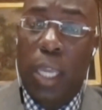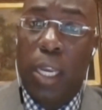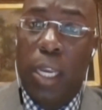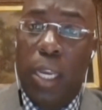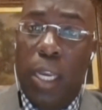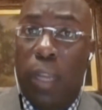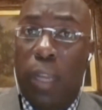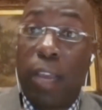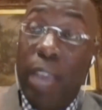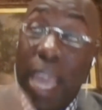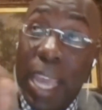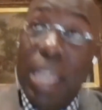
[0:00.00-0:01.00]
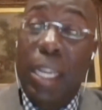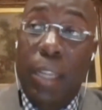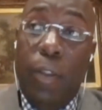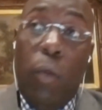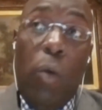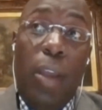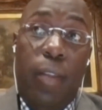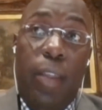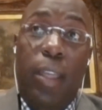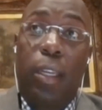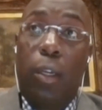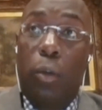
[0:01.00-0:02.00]
in their own life and in the way
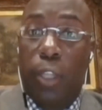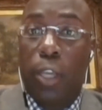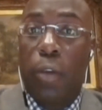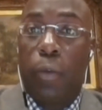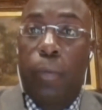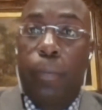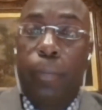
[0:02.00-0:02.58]
that they deal with you.